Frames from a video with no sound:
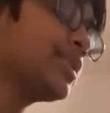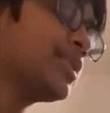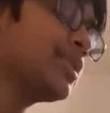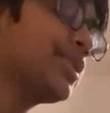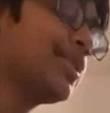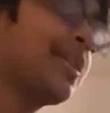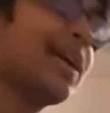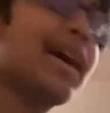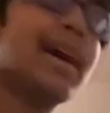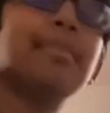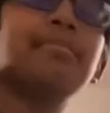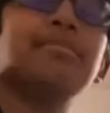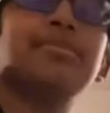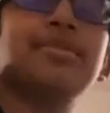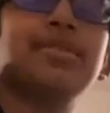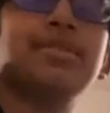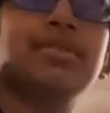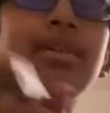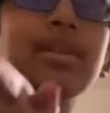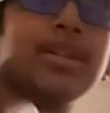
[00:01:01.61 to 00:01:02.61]
So I'm
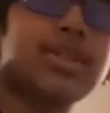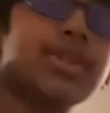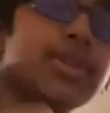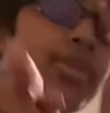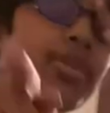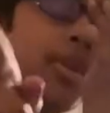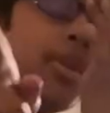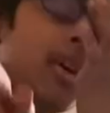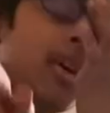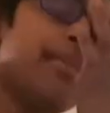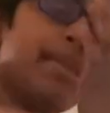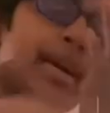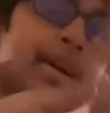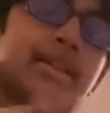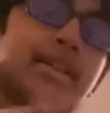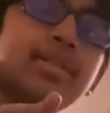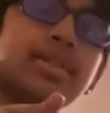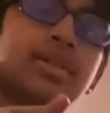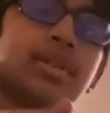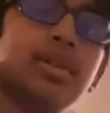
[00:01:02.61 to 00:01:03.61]
just going to show you a
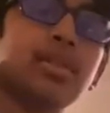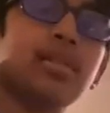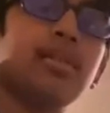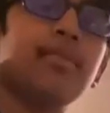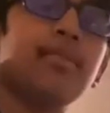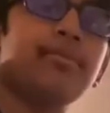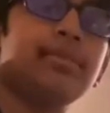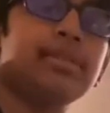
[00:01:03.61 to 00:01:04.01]
picture of